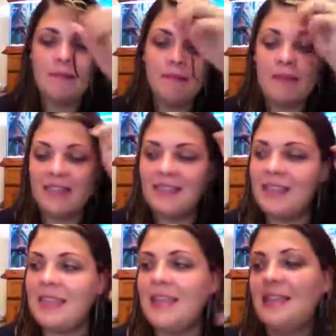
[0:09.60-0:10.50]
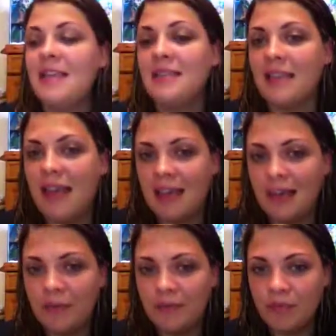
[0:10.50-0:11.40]
Basically this is
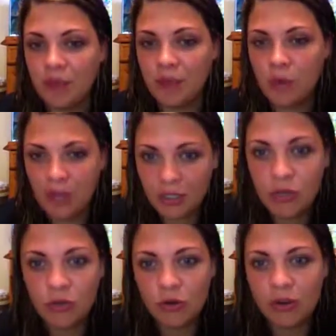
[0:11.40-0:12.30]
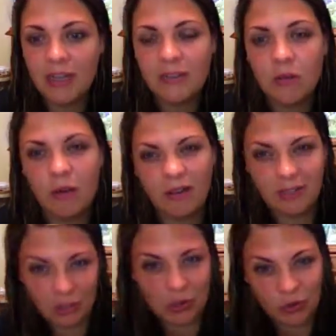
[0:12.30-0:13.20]
a quick tutorial, it's
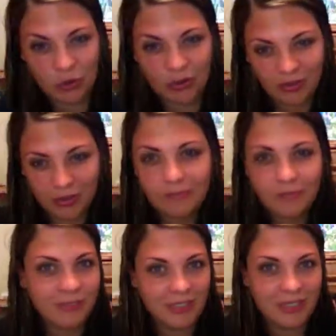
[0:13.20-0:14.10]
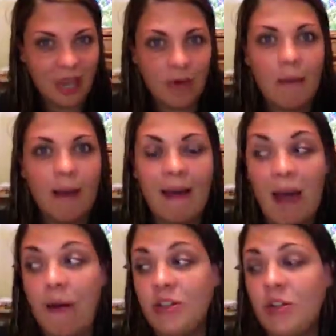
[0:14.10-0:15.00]
a tutorial video about
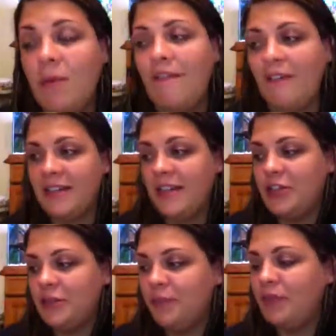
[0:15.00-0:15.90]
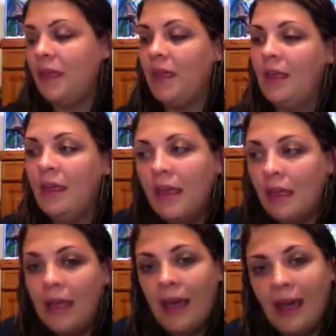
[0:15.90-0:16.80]
how I do my foundation.
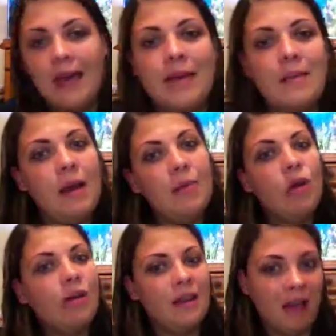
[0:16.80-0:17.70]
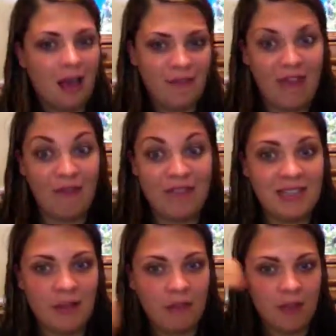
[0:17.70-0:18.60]
I'm not going to cover every
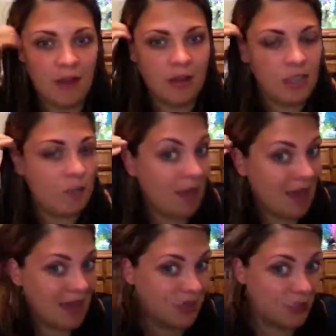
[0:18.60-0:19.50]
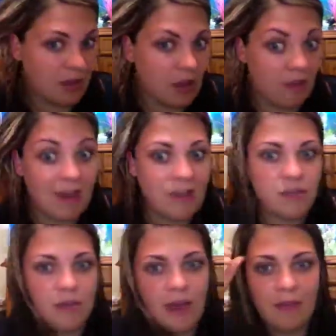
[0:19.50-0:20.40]
single thing I do. My hair, sorry, I've literally
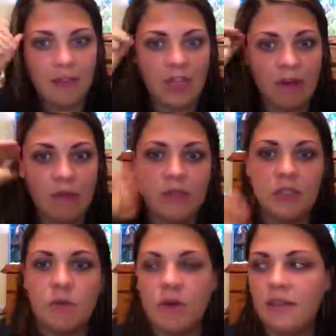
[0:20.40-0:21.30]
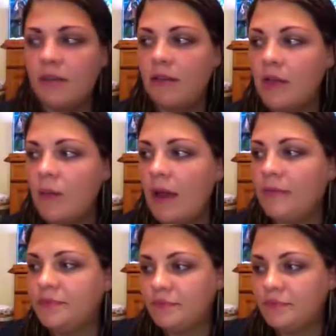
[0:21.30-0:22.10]
just got out of the shower, which is why it's soaking wet.